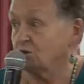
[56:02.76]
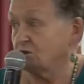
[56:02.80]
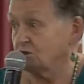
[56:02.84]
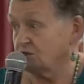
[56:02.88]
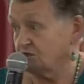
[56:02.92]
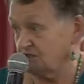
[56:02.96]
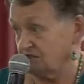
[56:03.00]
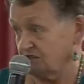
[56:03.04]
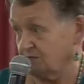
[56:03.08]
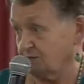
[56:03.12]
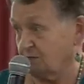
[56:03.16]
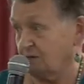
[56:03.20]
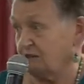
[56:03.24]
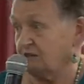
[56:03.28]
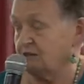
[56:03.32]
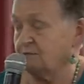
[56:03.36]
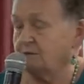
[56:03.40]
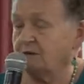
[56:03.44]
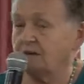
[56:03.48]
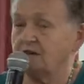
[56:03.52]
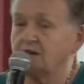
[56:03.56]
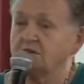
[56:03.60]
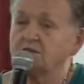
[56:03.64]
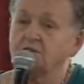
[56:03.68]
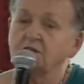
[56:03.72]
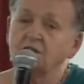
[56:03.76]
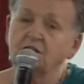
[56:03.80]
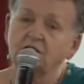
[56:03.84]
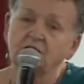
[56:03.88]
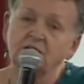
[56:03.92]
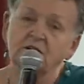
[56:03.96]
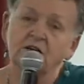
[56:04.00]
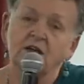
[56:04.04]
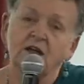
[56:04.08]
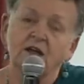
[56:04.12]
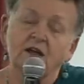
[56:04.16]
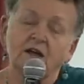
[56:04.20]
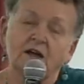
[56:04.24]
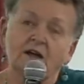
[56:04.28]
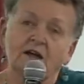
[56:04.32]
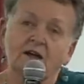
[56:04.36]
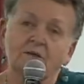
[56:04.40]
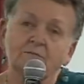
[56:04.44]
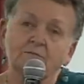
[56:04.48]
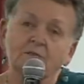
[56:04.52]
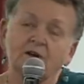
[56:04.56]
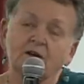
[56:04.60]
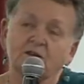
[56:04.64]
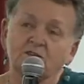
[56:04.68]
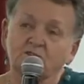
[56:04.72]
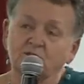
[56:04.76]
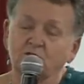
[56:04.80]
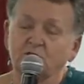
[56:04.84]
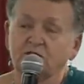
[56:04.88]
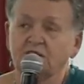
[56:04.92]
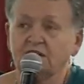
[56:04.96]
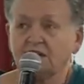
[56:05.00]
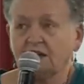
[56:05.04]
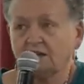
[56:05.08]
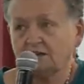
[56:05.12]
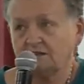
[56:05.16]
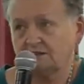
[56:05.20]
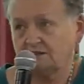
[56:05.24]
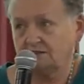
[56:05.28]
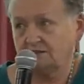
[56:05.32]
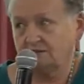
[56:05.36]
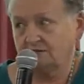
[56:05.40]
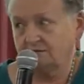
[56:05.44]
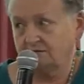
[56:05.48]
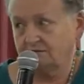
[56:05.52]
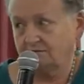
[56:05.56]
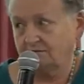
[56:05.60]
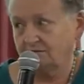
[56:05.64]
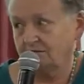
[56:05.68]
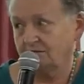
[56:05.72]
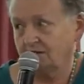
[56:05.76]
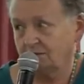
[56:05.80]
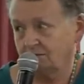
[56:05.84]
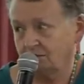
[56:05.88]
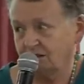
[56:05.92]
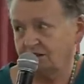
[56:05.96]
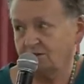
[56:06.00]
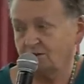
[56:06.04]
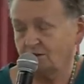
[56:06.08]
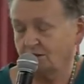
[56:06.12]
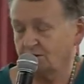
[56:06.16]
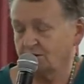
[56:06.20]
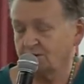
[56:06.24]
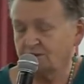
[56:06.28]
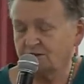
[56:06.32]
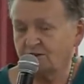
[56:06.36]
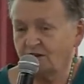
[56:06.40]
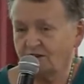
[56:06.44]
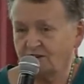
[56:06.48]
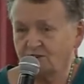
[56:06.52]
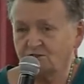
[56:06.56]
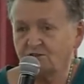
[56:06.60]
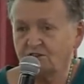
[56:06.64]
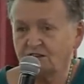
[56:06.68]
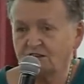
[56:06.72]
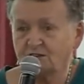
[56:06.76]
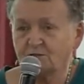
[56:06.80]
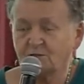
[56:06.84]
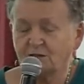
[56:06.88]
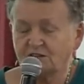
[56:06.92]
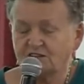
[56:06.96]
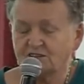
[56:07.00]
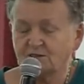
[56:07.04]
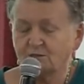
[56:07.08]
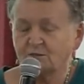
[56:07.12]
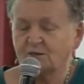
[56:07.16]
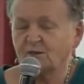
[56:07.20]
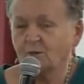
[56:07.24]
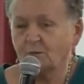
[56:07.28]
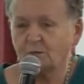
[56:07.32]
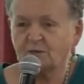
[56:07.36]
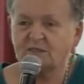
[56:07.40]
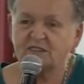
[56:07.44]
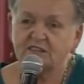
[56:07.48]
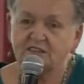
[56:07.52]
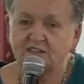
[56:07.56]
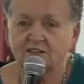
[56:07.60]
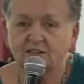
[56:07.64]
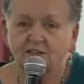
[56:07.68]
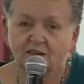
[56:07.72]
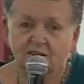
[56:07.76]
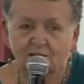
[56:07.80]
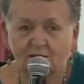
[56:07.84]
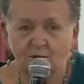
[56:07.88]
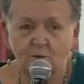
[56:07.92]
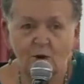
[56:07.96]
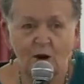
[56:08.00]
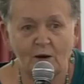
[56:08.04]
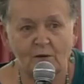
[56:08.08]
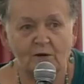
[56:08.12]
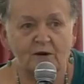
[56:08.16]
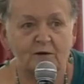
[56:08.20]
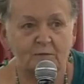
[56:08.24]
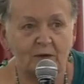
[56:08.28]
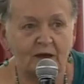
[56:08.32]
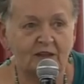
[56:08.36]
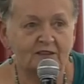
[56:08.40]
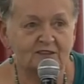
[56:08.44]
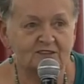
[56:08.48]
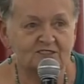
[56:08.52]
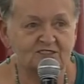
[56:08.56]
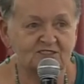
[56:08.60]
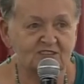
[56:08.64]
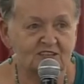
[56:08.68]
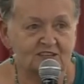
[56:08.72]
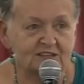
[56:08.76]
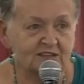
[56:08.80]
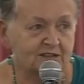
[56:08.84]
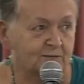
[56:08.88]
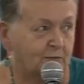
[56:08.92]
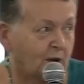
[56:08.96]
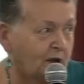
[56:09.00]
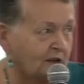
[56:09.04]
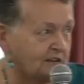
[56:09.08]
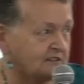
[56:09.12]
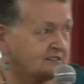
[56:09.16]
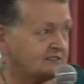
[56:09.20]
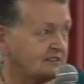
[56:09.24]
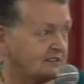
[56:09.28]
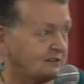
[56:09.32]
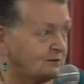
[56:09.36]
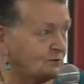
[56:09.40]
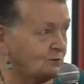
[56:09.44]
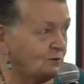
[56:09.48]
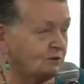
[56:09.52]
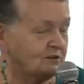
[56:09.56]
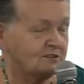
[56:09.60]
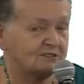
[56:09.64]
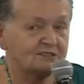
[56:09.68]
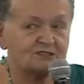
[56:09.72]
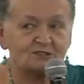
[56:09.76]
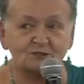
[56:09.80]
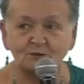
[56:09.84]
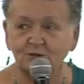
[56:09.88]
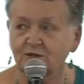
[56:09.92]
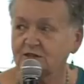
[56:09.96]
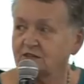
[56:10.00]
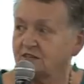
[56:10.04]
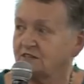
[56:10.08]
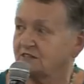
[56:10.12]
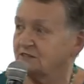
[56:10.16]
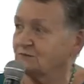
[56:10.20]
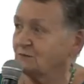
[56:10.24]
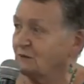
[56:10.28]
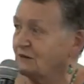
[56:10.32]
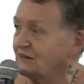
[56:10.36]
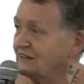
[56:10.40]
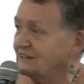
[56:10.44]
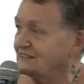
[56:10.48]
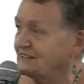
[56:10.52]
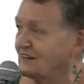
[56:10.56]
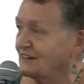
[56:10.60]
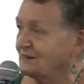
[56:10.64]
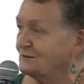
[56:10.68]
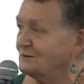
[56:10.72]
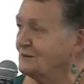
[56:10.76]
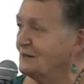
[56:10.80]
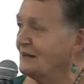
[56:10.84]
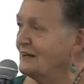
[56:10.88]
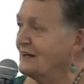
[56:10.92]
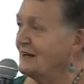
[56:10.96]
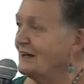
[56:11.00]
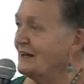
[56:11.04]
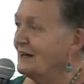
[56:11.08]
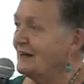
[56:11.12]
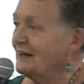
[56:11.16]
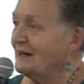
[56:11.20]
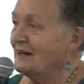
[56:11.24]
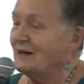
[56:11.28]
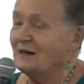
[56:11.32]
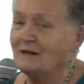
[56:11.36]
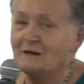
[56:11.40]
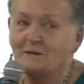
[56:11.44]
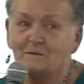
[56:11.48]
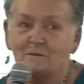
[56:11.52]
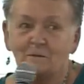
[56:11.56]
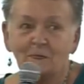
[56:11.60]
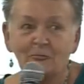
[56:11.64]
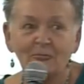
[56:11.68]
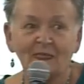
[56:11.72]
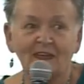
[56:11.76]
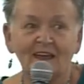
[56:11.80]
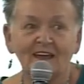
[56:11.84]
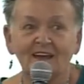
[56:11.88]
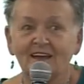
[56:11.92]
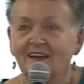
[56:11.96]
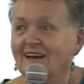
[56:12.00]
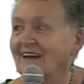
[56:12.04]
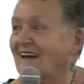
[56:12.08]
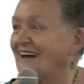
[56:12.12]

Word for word: George has been a bike rider. Um, mind you, he had erectile dysfunction anyway, so we're not particularly worried about the seat, the bike seat, and what it's doing to his wedding tackle. George, do you want to object?